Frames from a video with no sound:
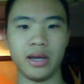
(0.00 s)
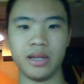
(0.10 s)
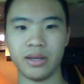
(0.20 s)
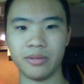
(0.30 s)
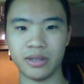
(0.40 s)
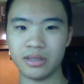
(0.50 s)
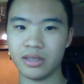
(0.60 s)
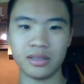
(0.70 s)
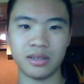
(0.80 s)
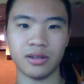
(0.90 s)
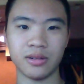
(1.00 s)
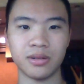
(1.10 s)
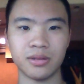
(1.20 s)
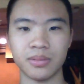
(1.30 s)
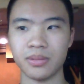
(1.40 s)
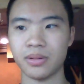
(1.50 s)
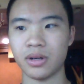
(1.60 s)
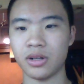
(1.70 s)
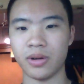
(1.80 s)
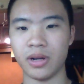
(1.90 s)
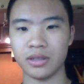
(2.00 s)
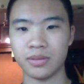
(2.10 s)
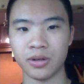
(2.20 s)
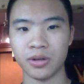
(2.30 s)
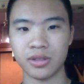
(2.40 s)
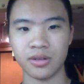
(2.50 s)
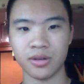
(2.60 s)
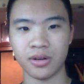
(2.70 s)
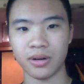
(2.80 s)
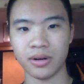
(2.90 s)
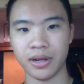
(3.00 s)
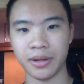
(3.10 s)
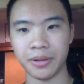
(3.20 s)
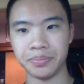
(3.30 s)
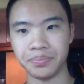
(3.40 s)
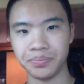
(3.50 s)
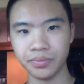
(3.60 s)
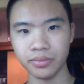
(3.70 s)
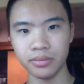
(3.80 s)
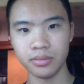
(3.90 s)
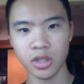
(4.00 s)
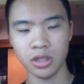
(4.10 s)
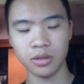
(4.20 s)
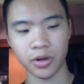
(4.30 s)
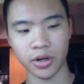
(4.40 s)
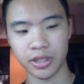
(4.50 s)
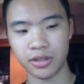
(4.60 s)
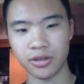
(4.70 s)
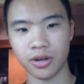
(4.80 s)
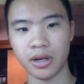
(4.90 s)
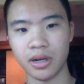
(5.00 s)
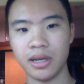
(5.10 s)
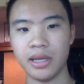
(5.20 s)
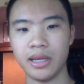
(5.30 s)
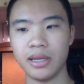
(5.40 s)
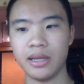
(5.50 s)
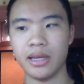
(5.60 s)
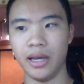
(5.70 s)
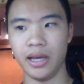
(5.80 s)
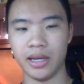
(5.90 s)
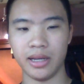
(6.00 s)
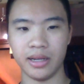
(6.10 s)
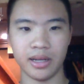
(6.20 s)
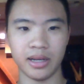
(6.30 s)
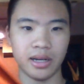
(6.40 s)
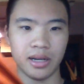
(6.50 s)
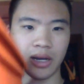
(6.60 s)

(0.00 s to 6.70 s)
it was just, your all-around sports store, sporting goods store. And I